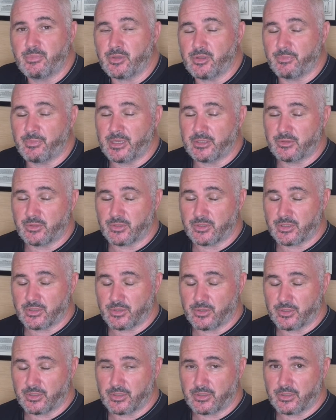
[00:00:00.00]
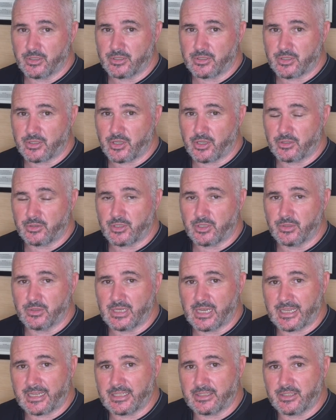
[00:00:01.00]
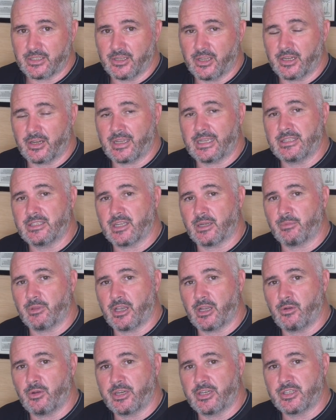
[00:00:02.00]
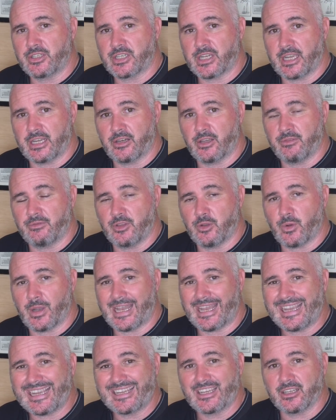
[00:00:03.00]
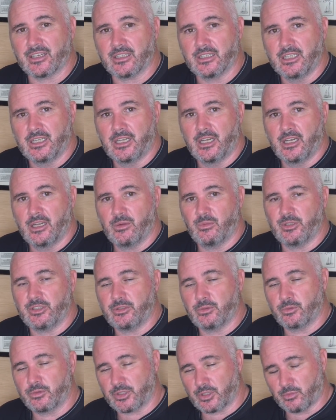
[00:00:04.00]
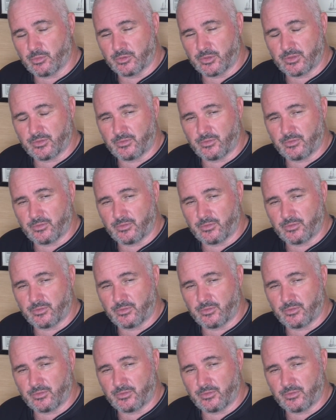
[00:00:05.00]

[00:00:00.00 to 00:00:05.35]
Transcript: put the boat to a stern too late, you're going to end up with a whole load of chain over your anchor, which you also want to